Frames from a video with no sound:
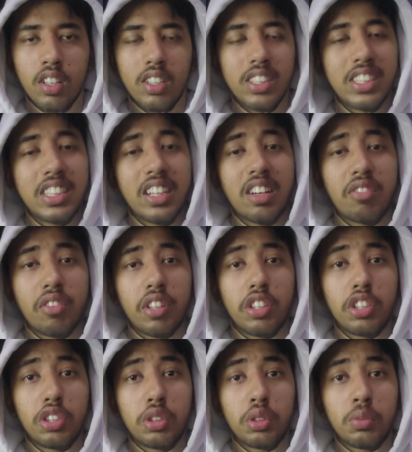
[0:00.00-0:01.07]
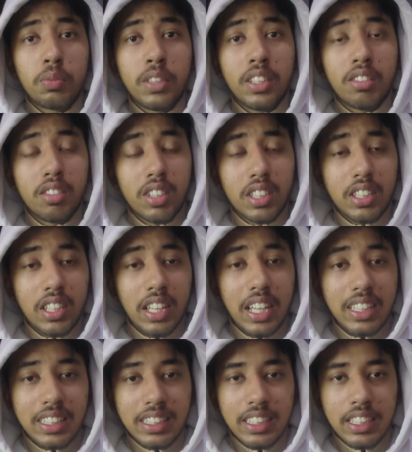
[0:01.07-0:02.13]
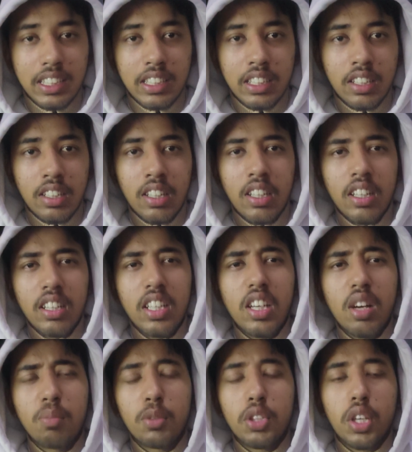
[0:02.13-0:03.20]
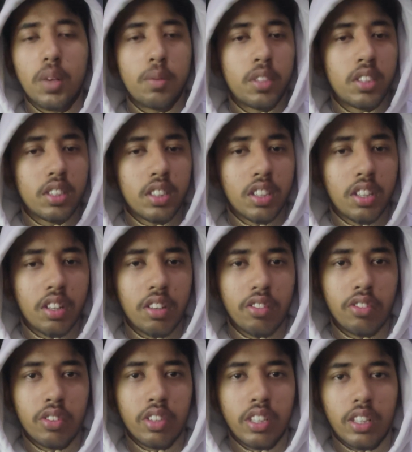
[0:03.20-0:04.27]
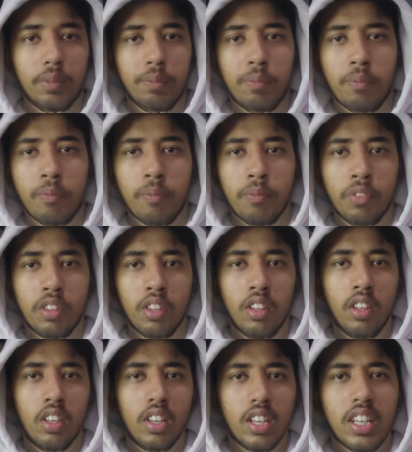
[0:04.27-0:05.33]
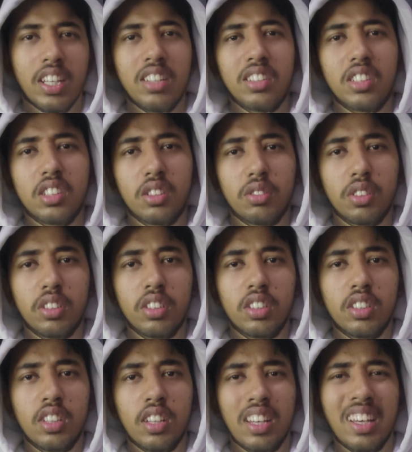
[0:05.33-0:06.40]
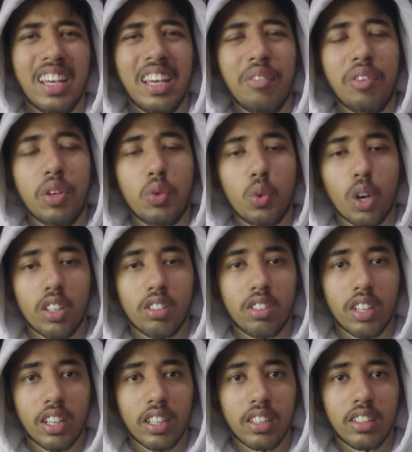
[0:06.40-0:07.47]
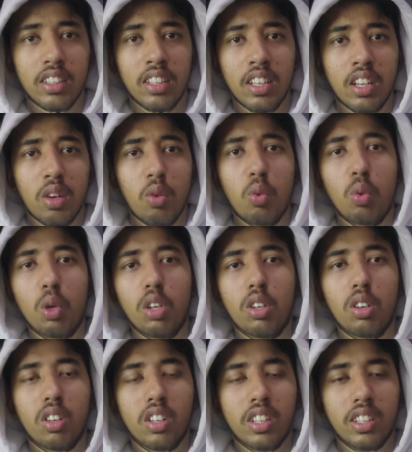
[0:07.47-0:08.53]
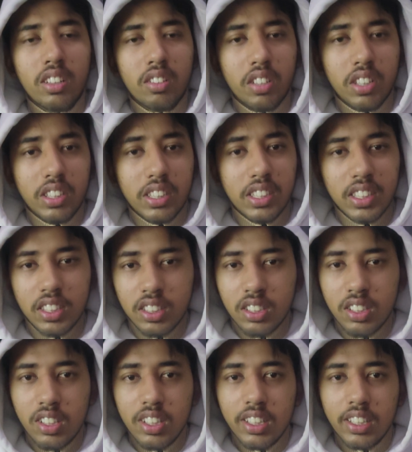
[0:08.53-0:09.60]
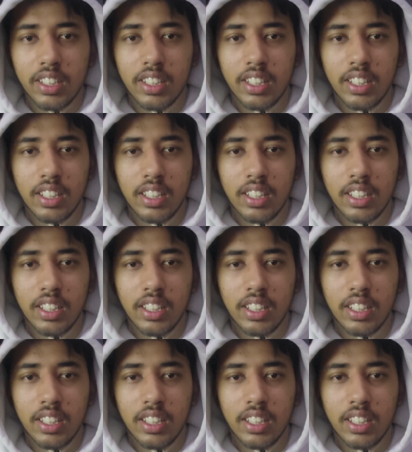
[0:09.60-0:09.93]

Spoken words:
Instead of assuming laziness, he observes carefully. He discovers every quarter end workload increases suddenly.